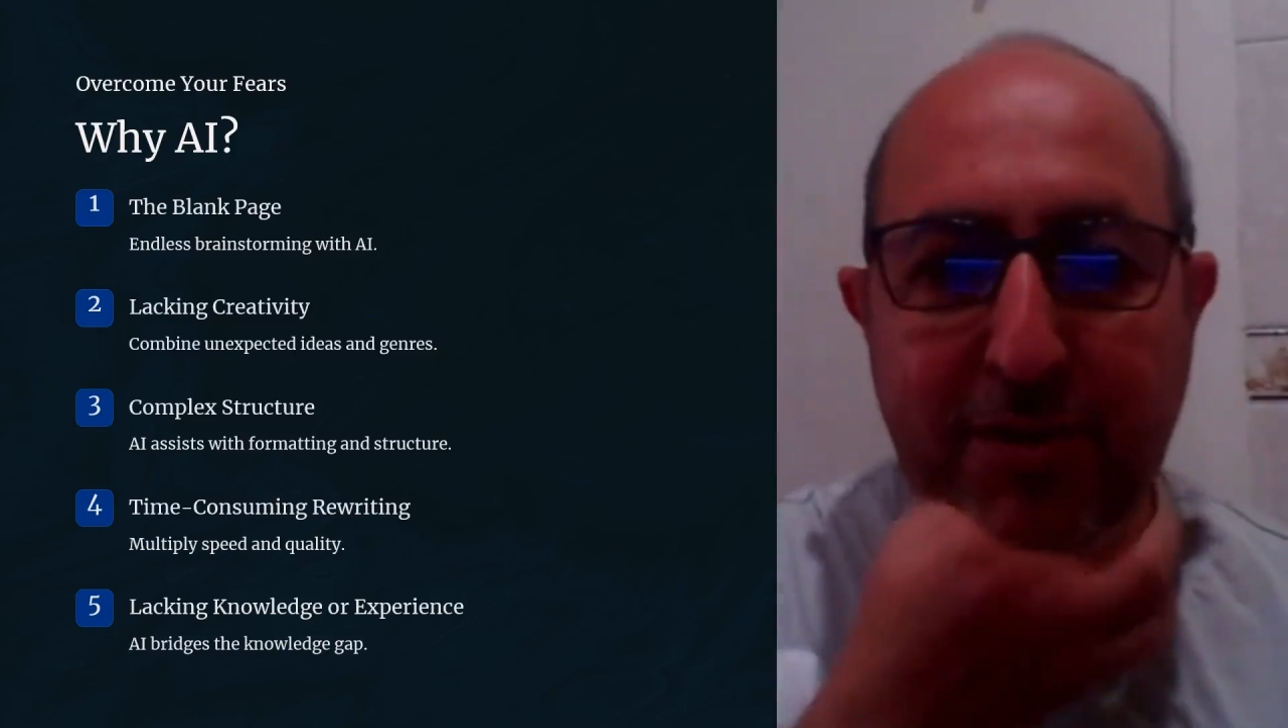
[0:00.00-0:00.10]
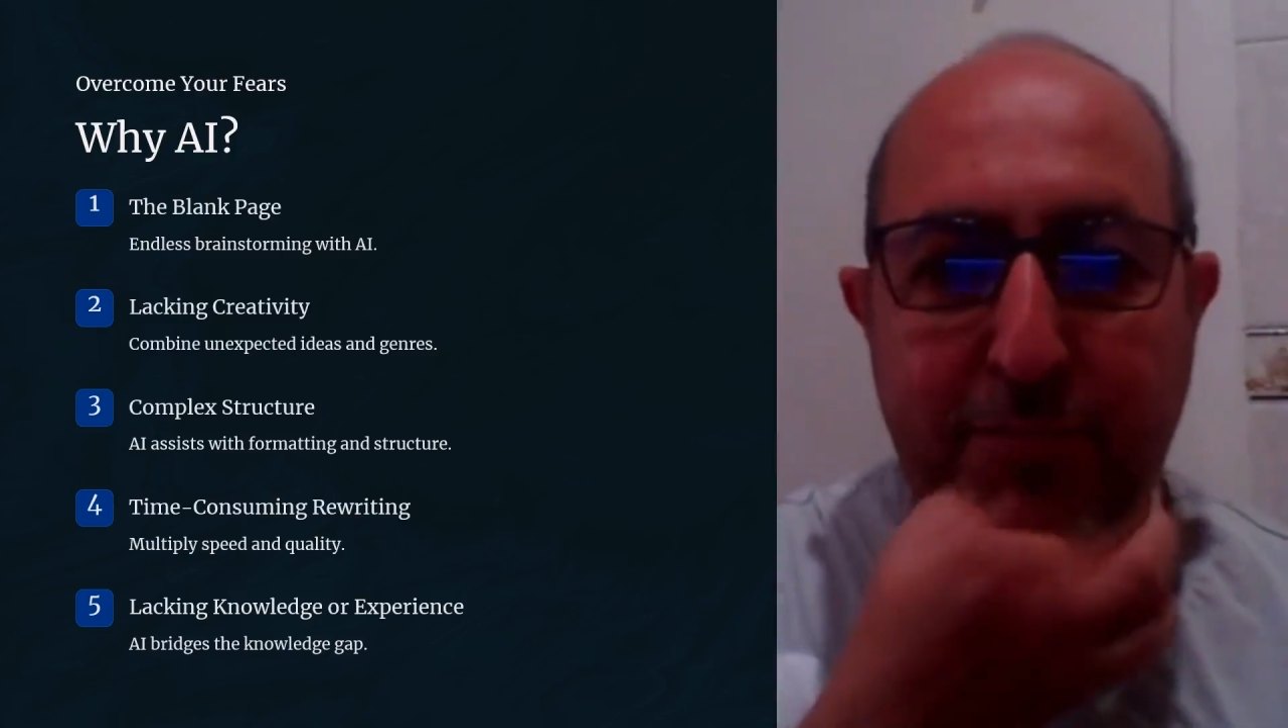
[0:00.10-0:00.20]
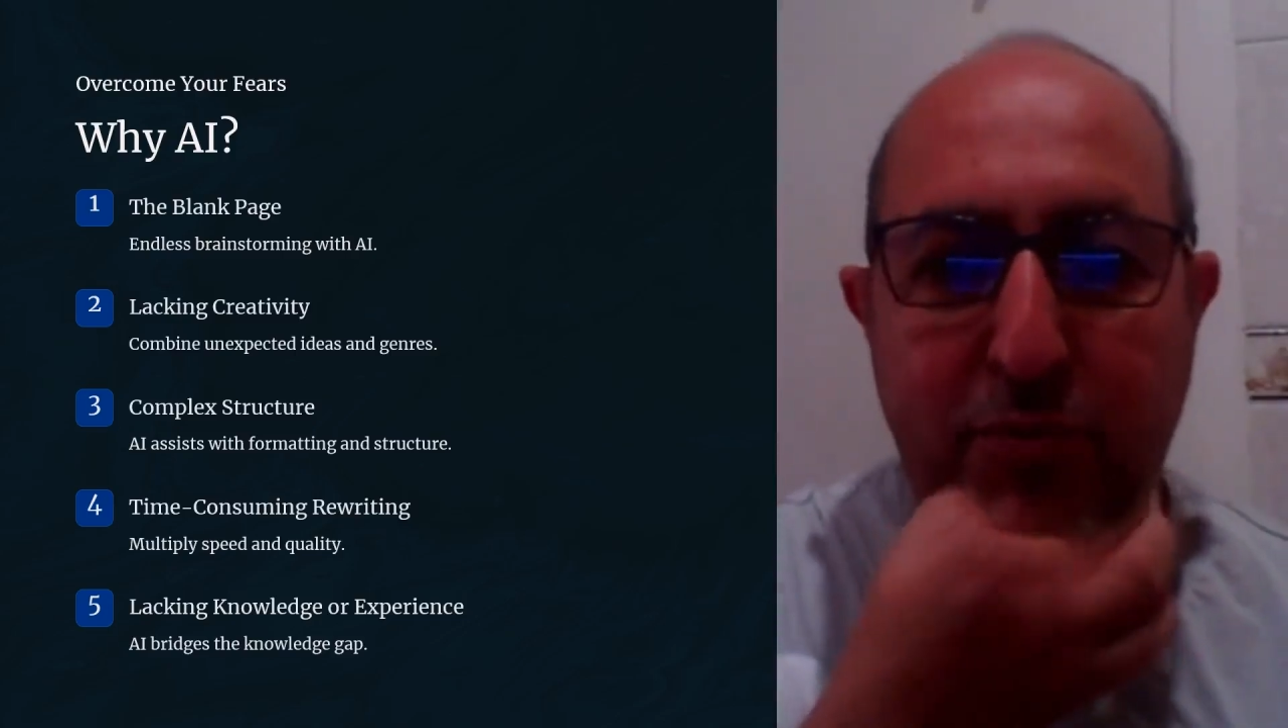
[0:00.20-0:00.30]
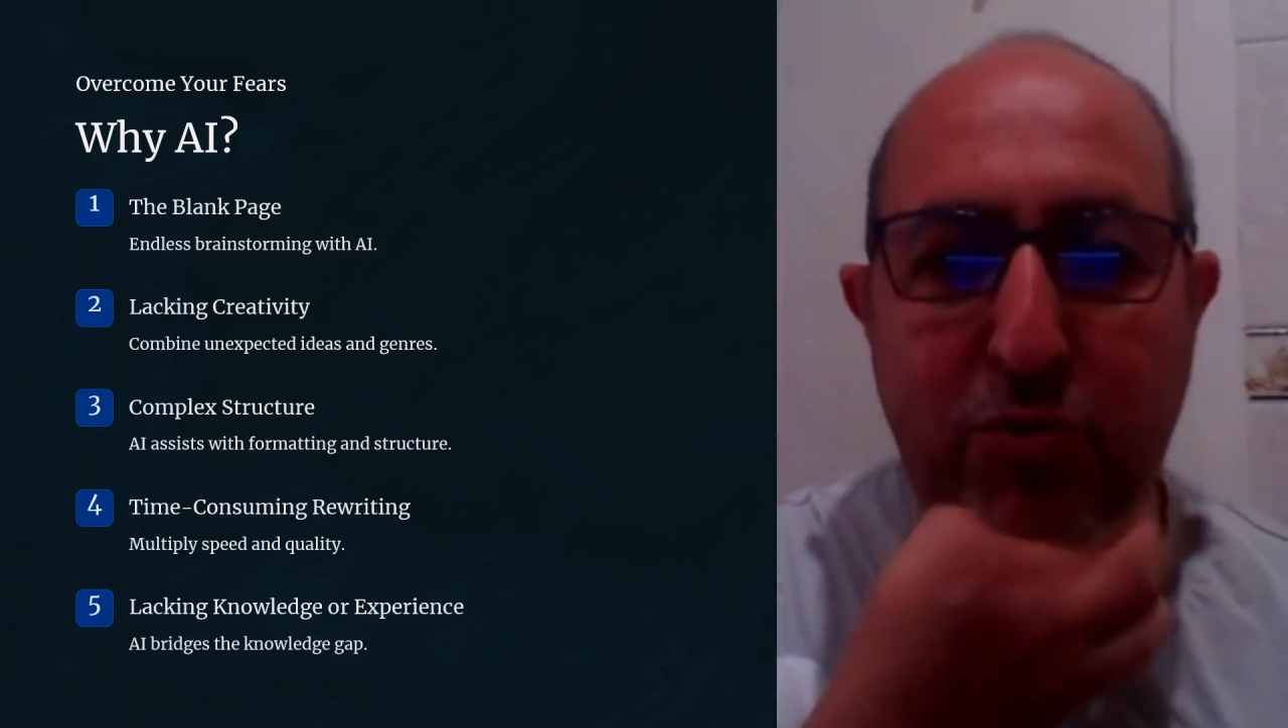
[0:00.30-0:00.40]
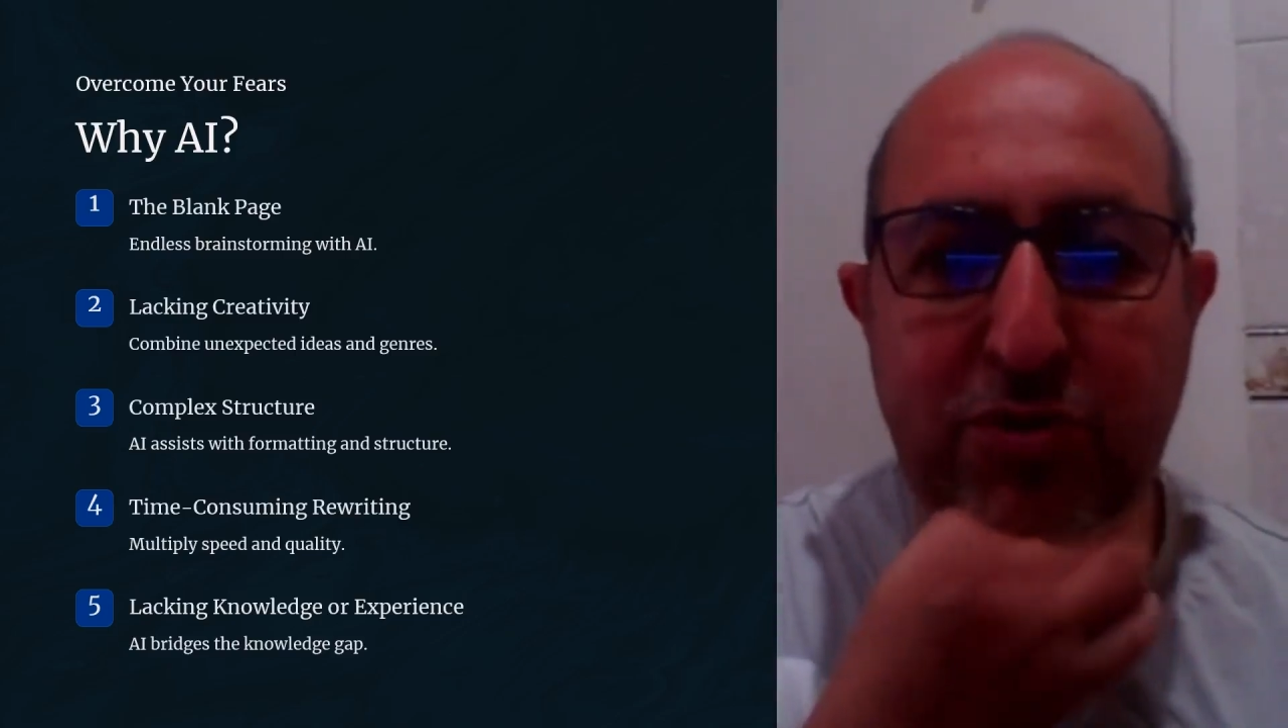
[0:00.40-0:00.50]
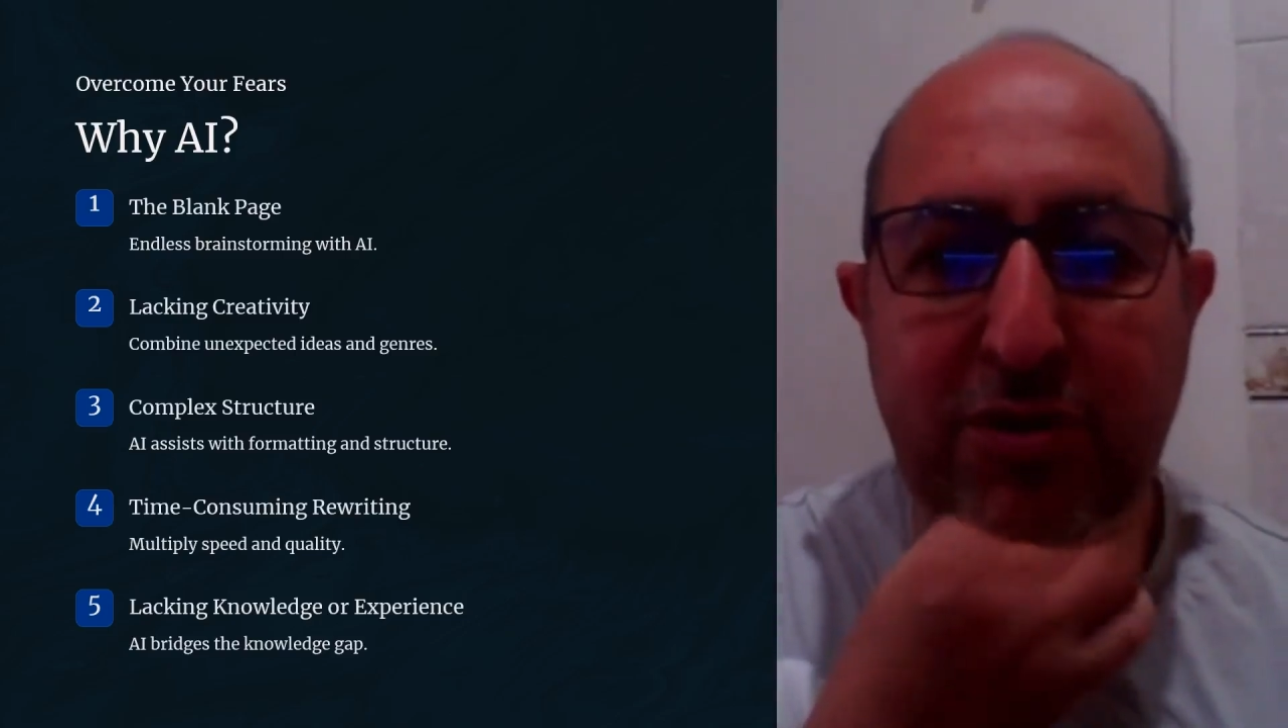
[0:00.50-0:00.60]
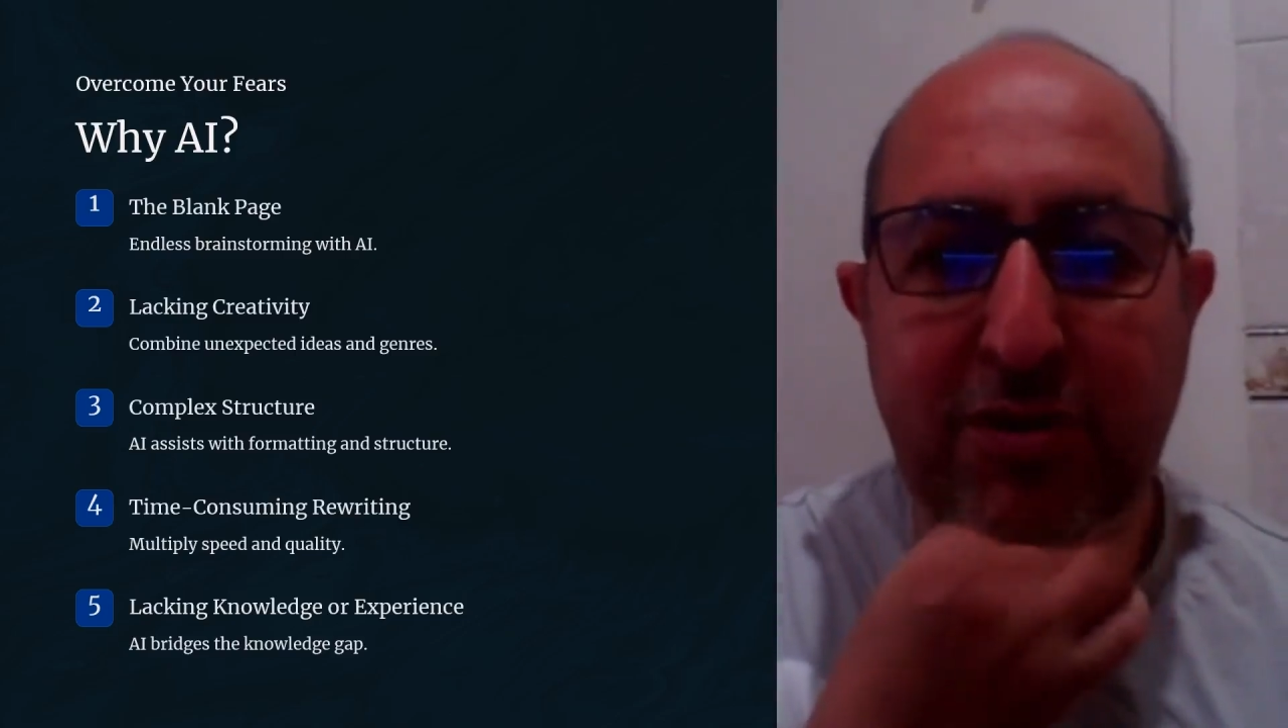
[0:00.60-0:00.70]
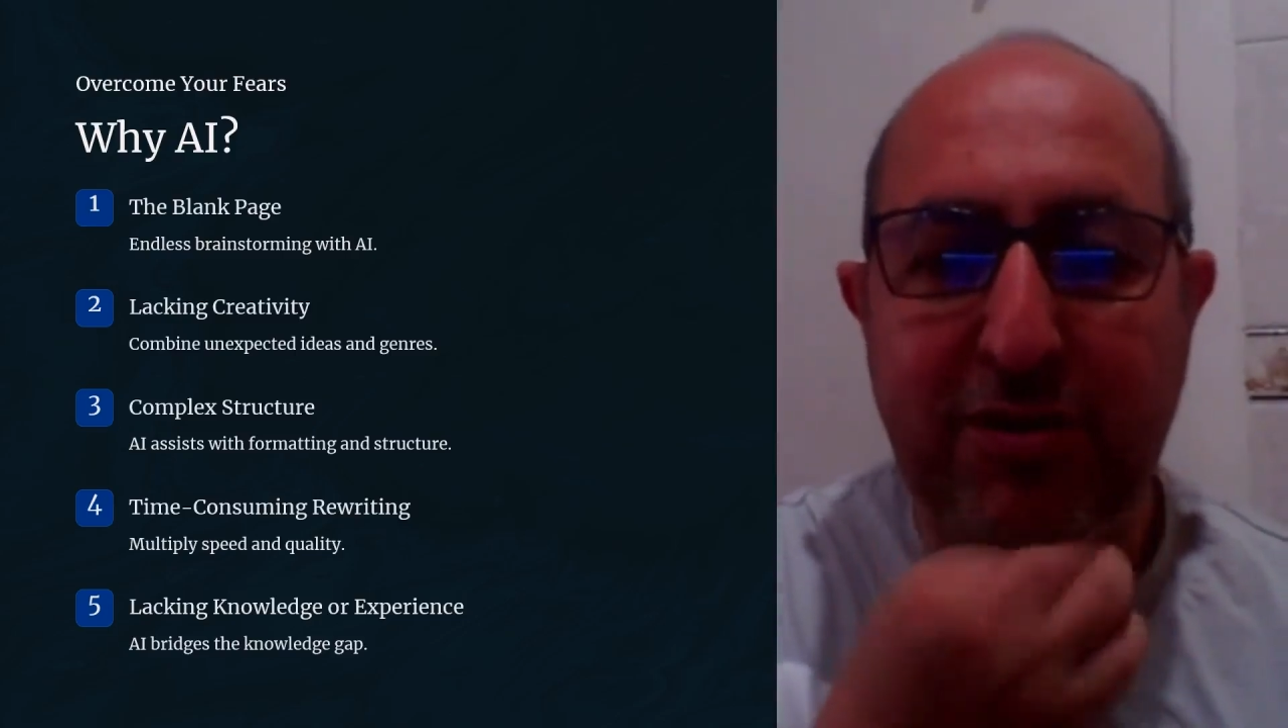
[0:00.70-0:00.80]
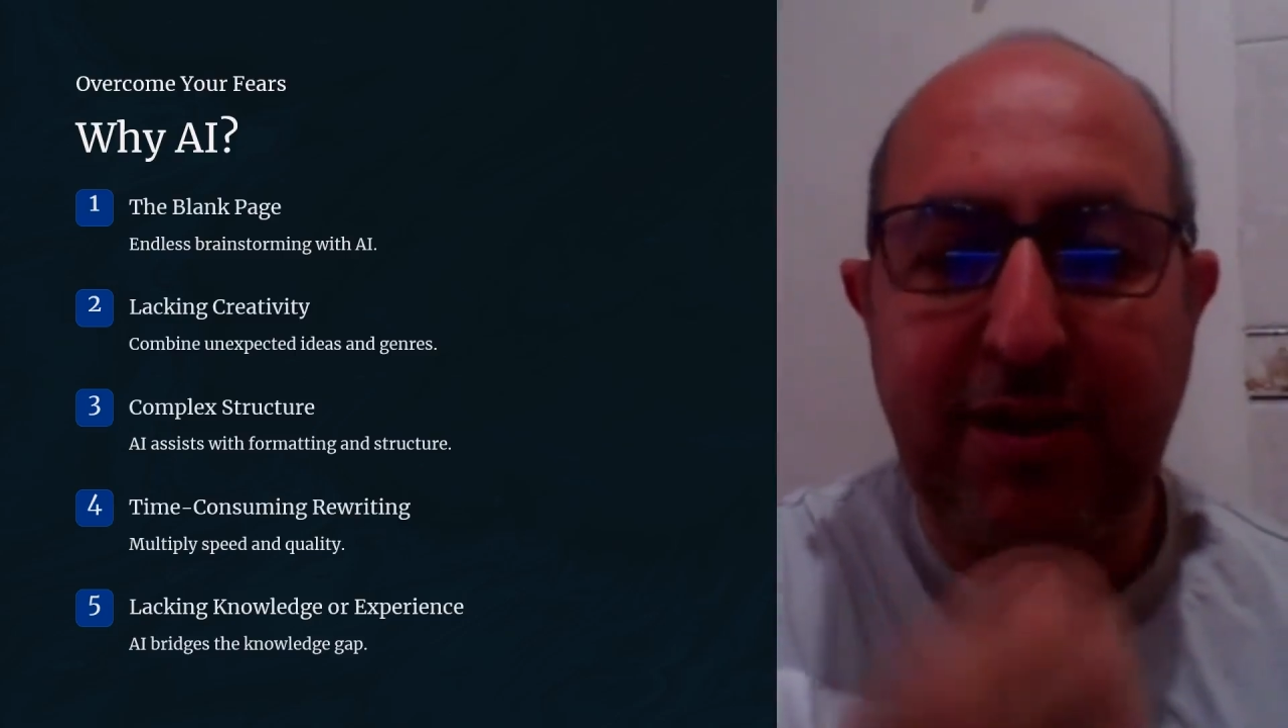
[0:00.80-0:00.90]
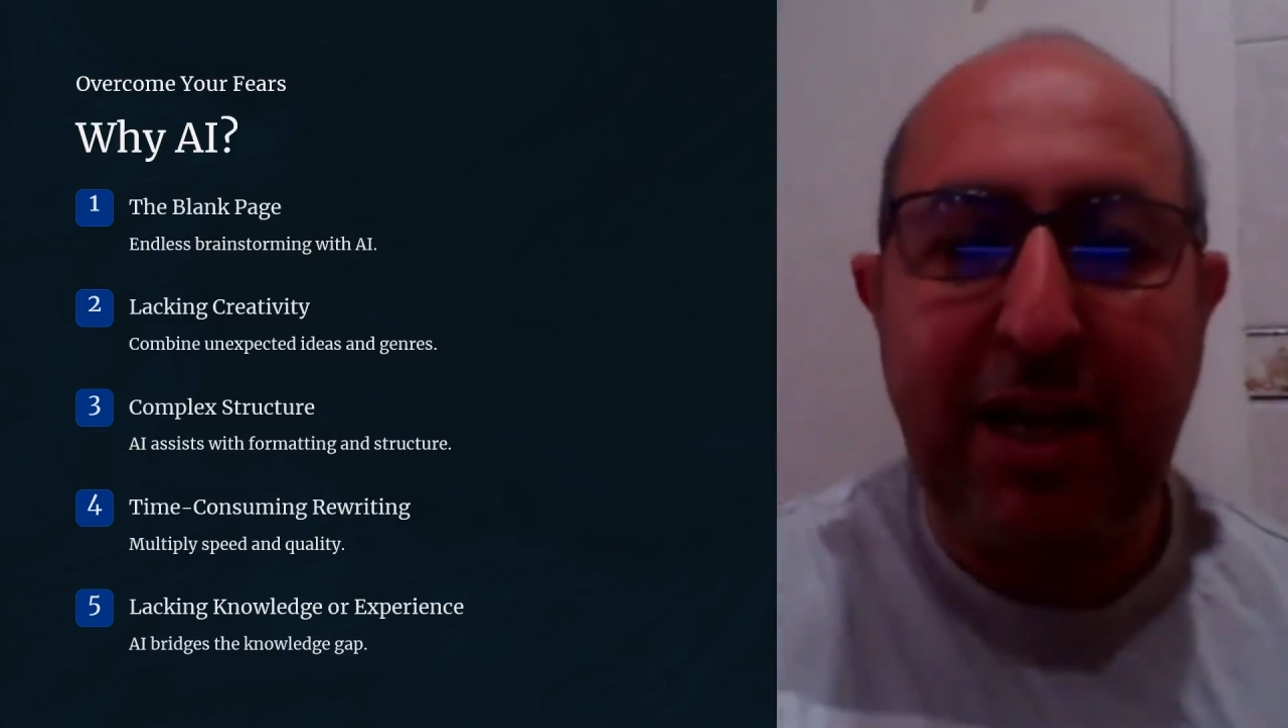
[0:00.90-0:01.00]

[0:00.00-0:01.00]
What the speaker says: important,